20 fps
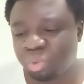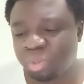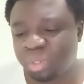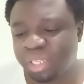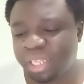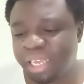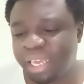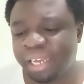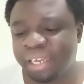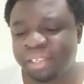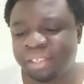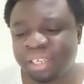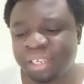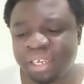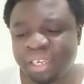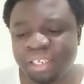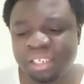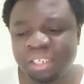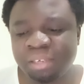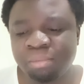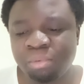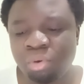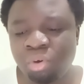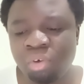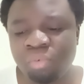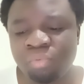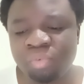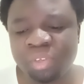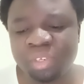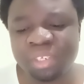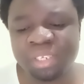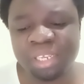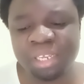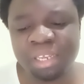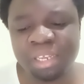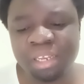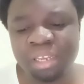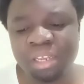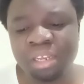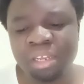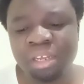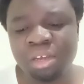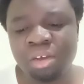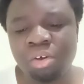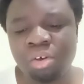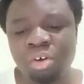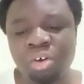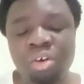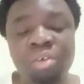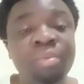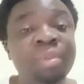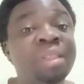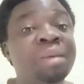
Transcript: the executive office of the